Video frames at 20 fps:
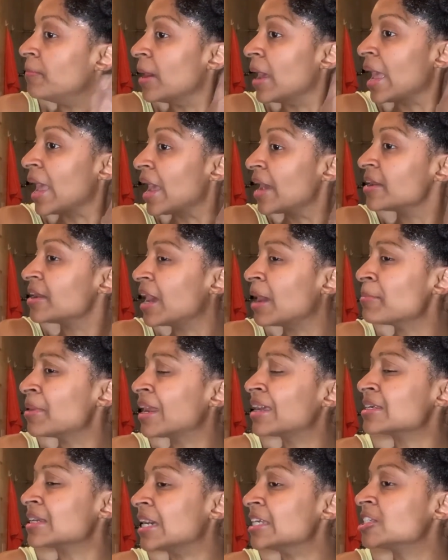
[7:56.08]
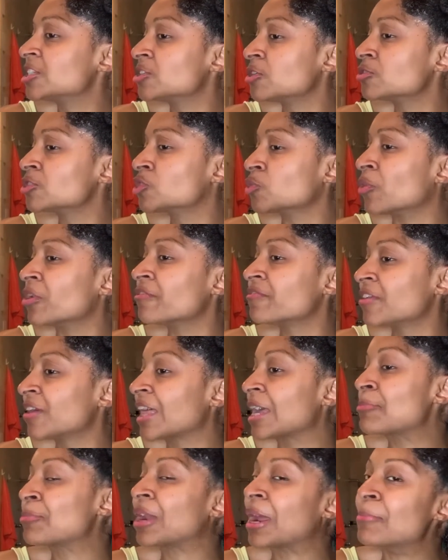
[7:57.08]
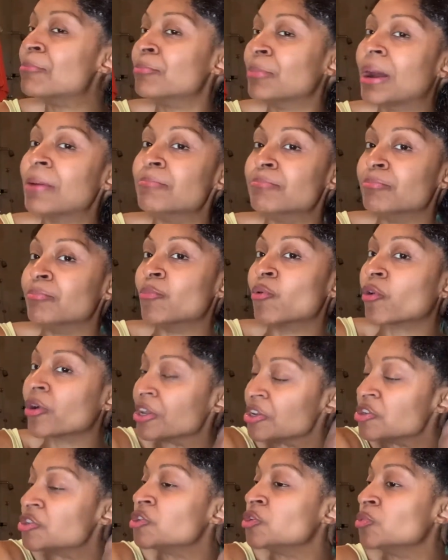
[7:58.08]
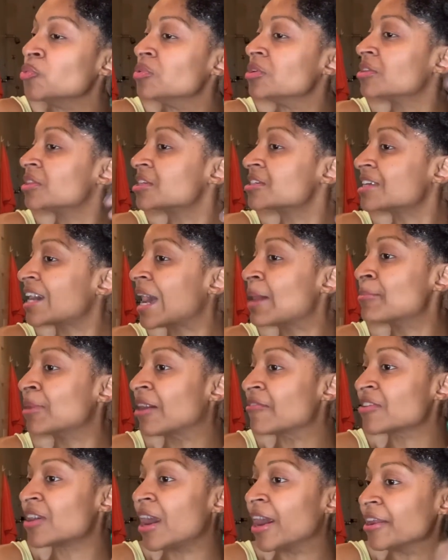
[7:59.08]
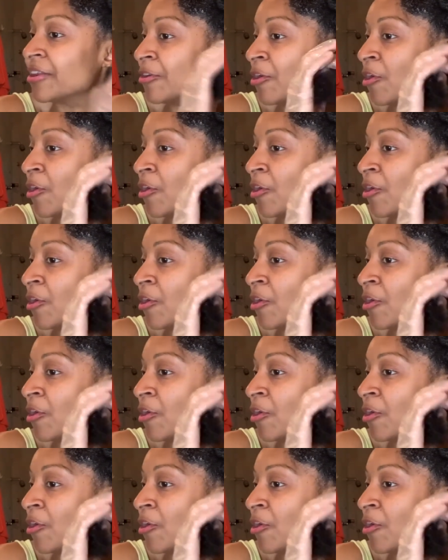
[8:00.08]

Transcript: And I mean, I still sort of feel like, but I'm more in tune to this time, and I've gotten